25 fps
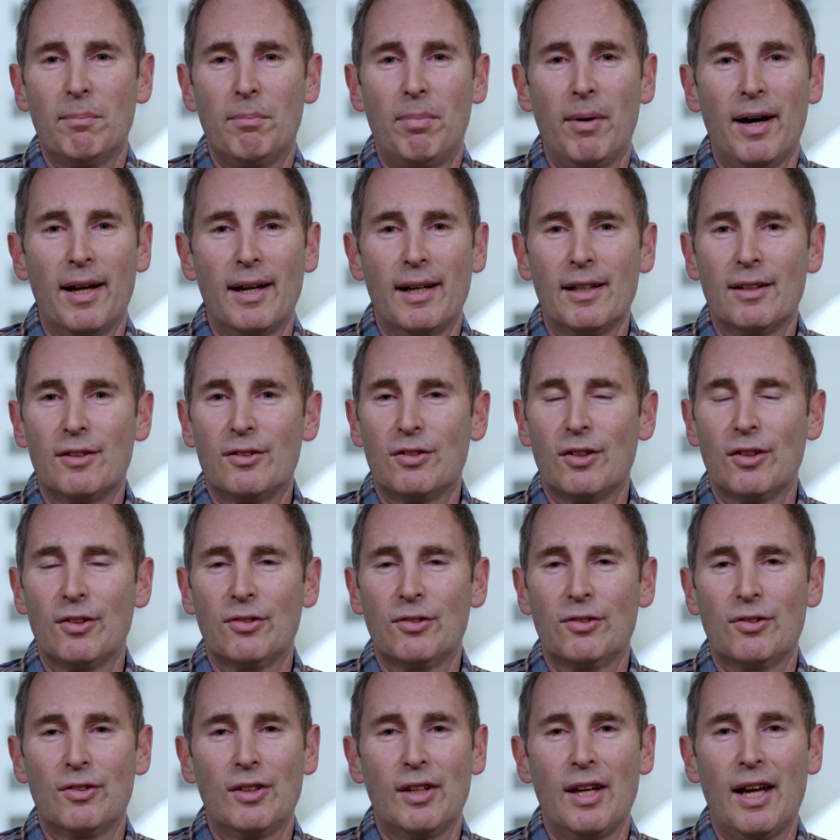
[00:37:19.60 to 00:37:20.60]
But it's
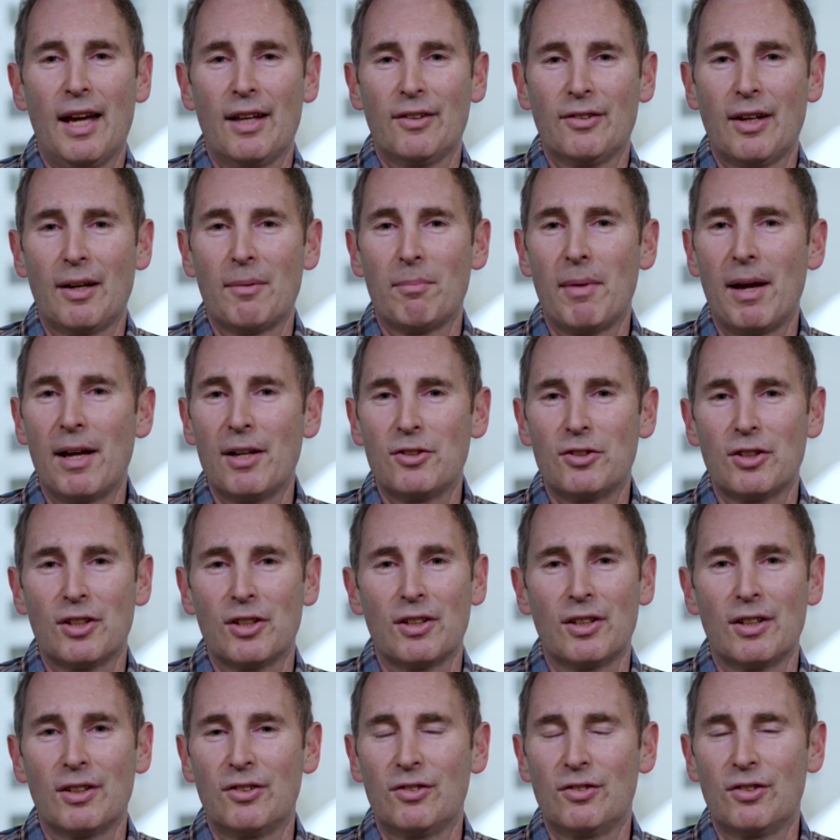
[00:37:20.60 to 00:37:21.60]
just, as I
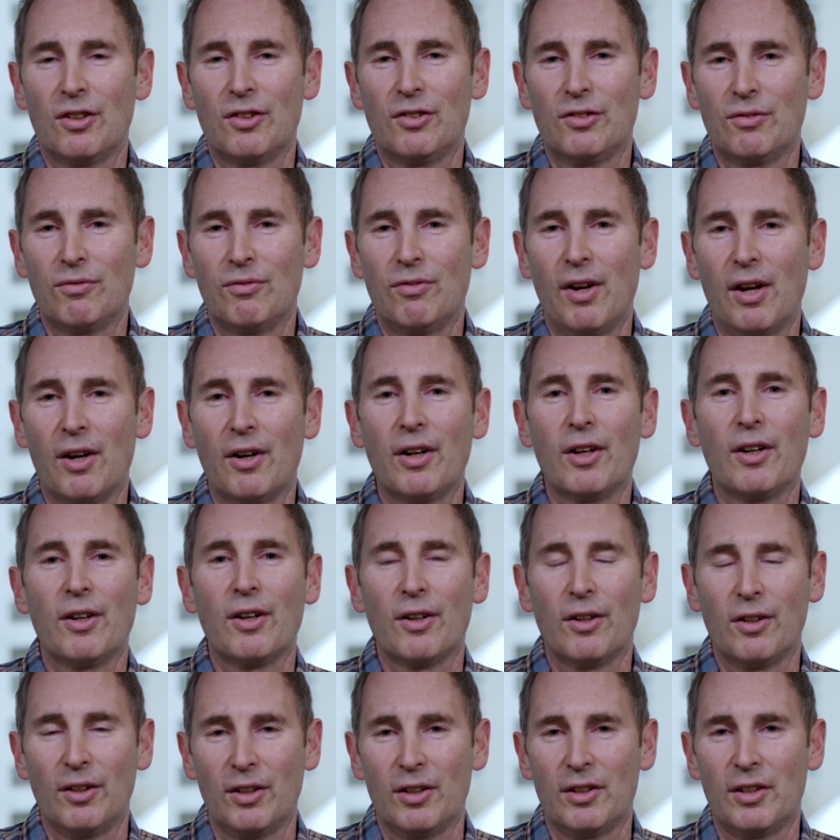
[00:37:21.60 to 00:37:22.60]
mentioned, it's just
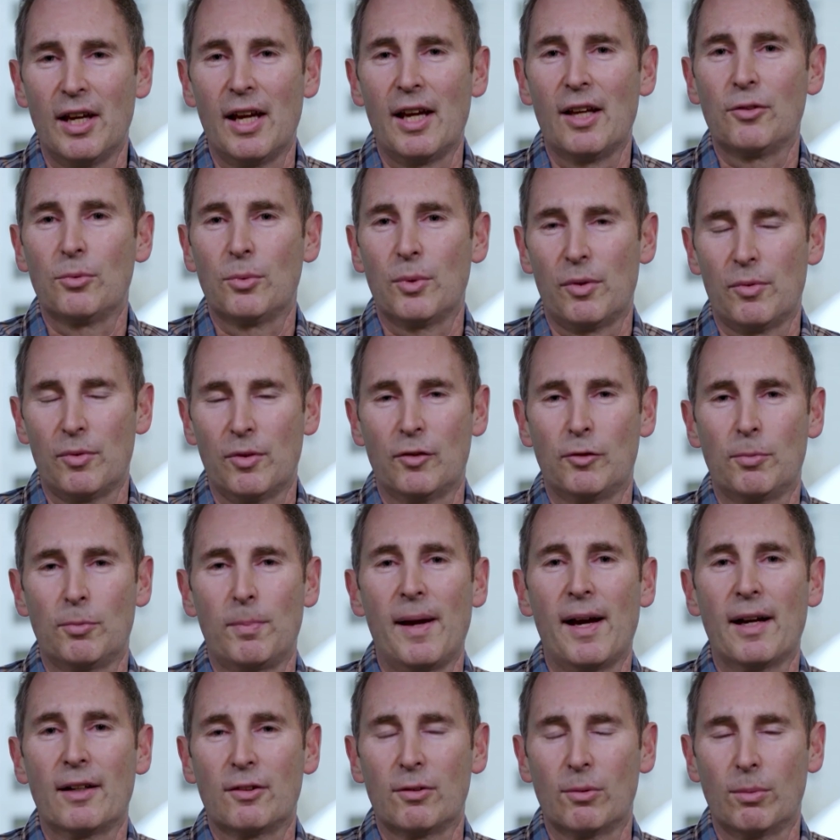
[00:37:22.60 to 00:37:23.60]
very early days with
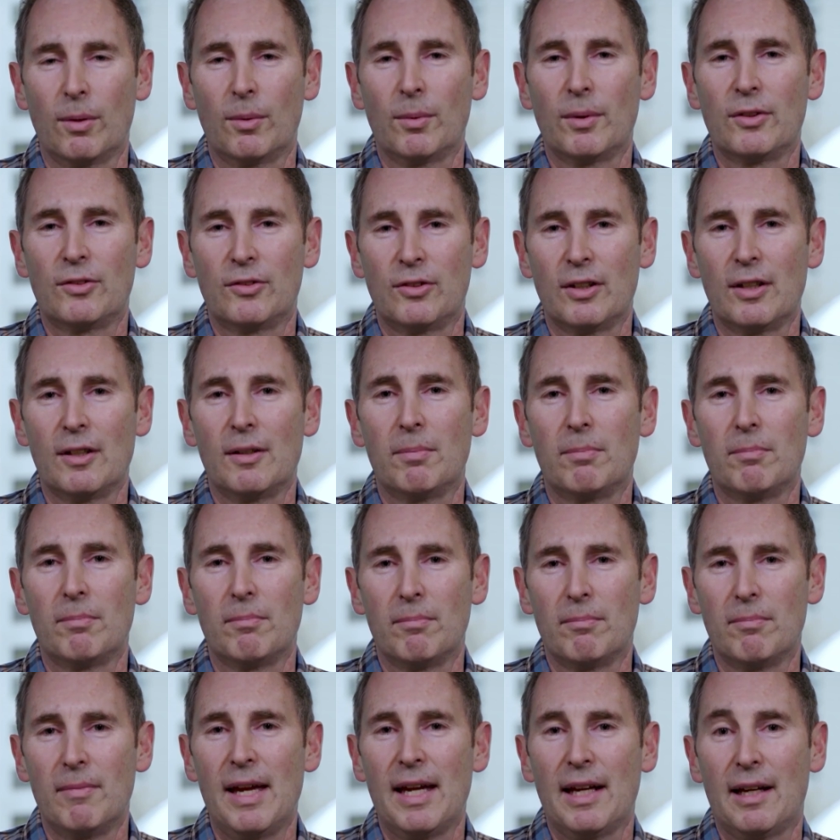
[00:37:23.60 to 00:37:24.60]
respect to what we see
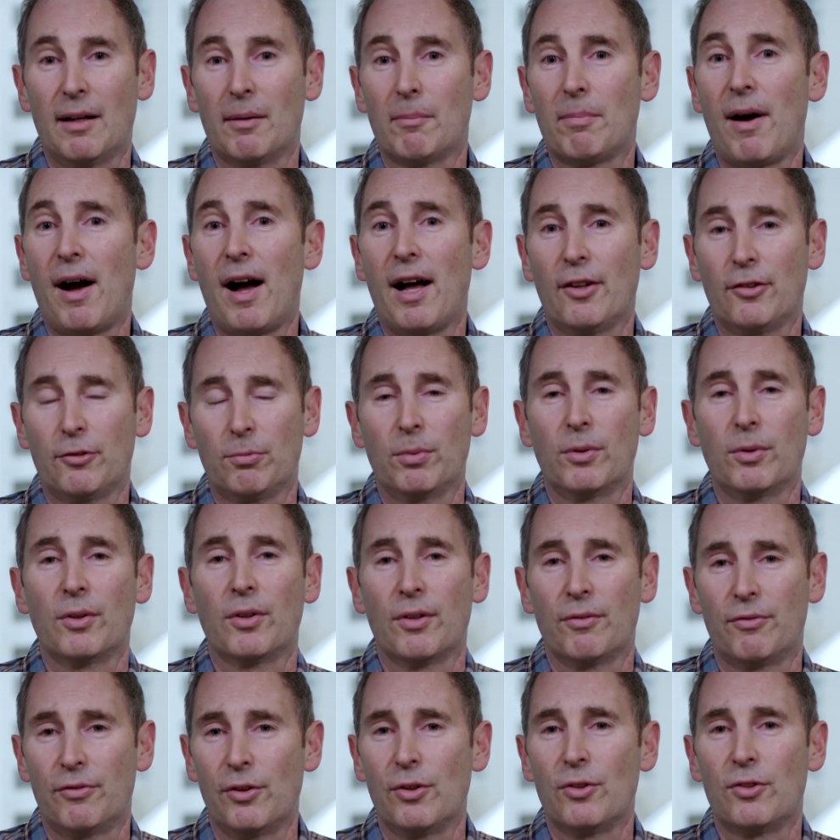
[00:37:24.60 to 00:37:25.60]
making
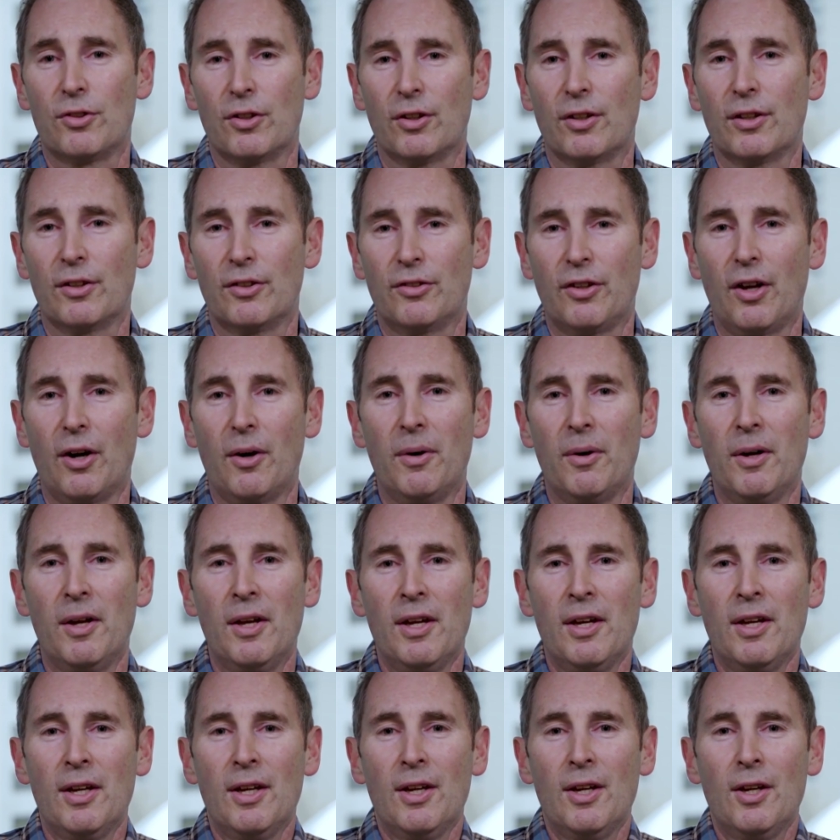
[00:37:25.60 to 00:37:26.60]
possible in the future. And so
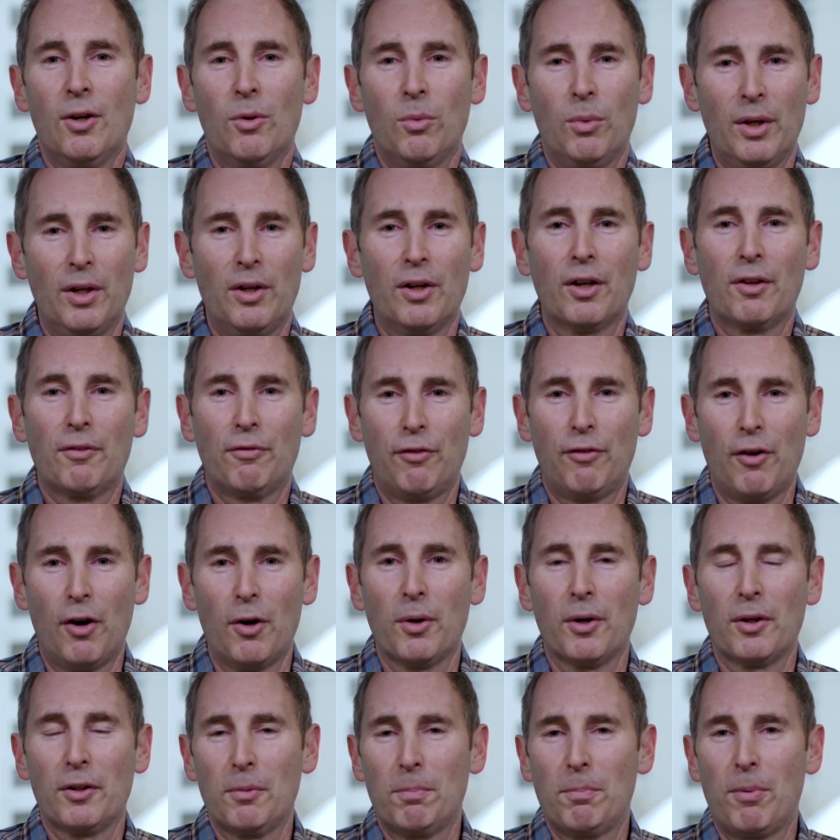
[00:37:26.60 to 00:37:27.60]
we look
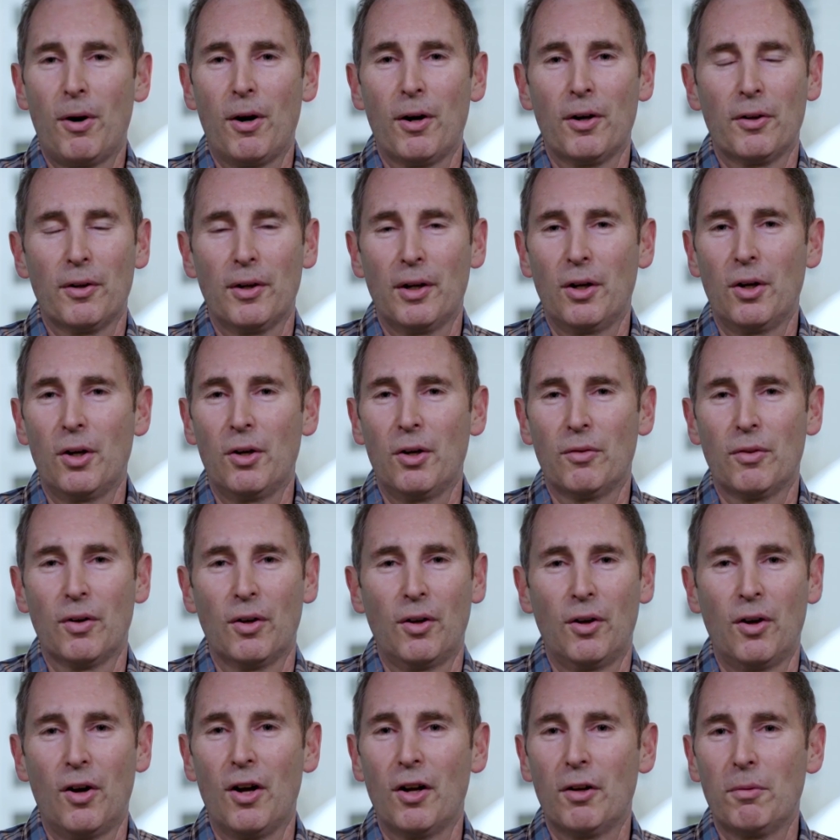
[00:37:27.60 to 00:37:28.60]
forward to partnering
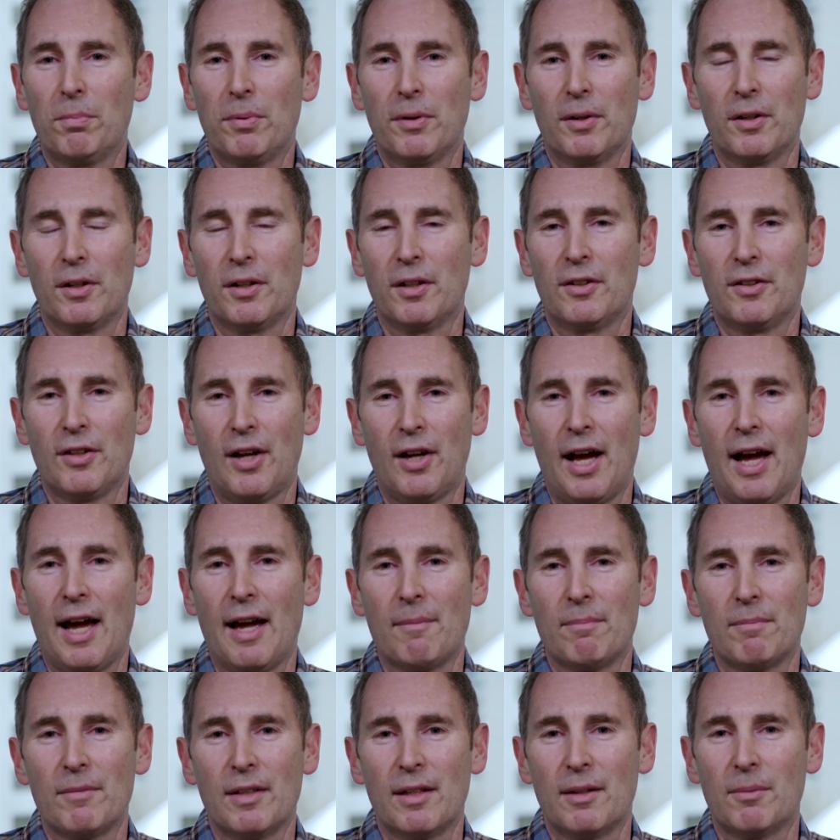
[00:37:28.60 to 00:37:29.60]
over a long period of
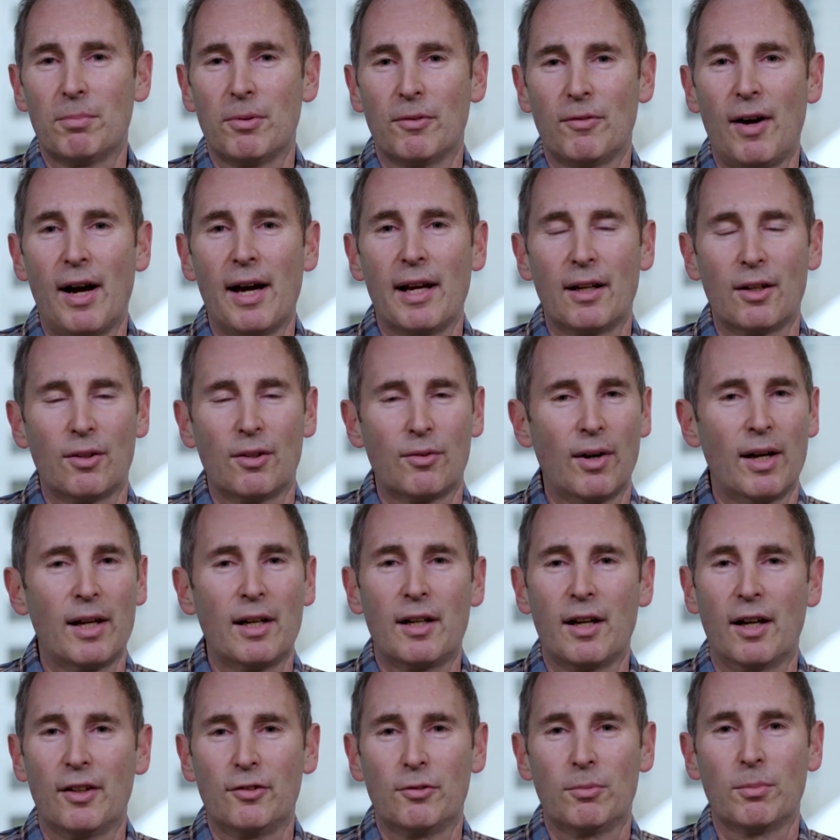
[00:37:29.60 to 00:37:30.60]
time in providing
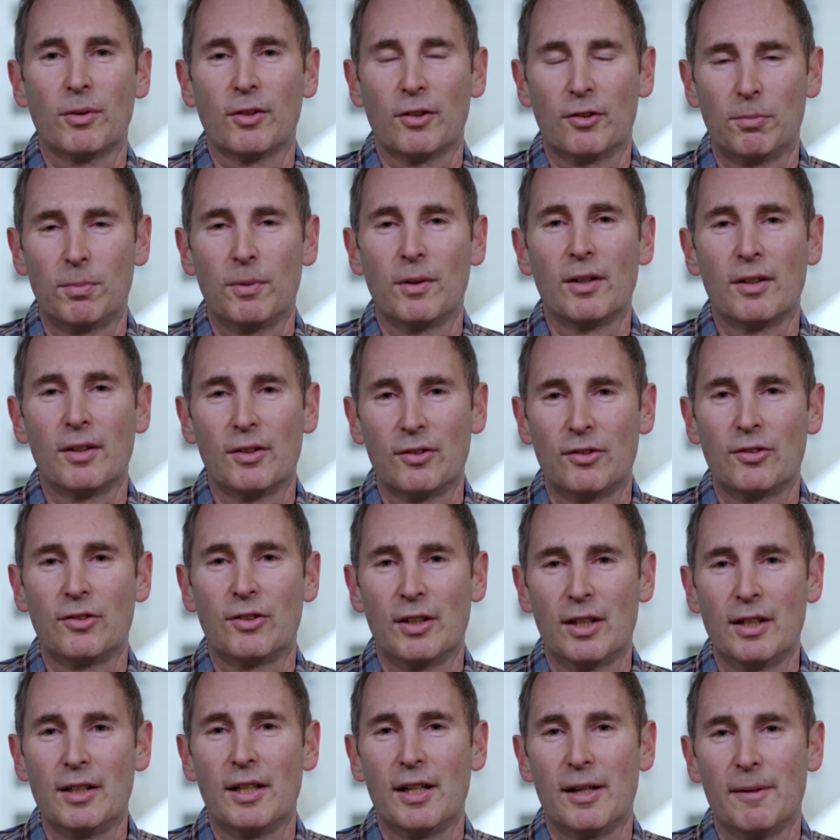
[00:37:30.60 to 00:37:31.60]
great customer
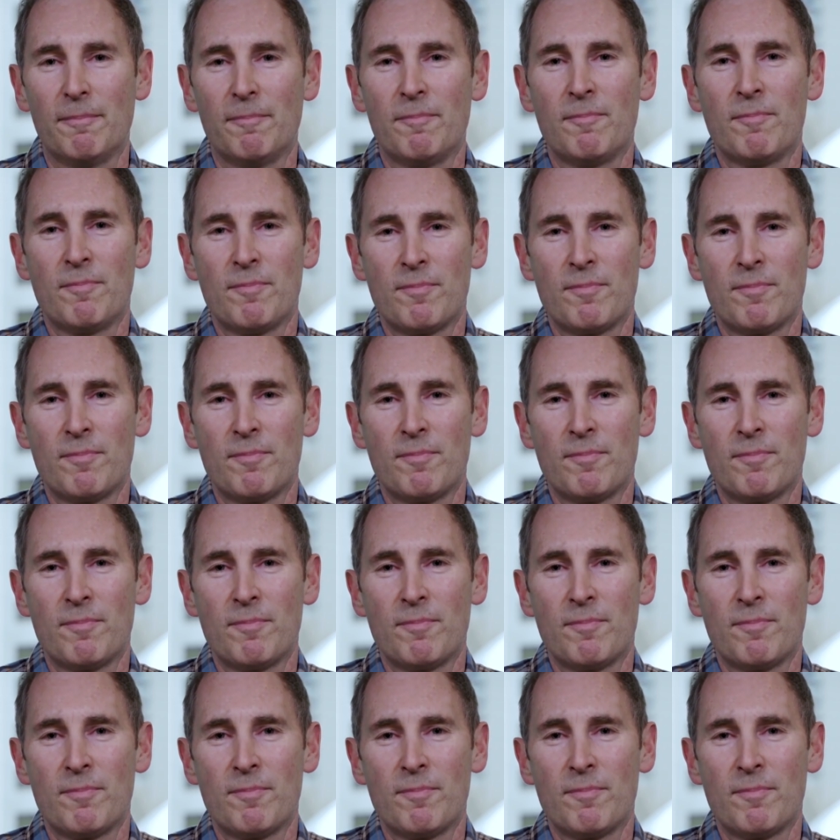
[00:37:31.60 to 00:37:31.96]
experiences in India.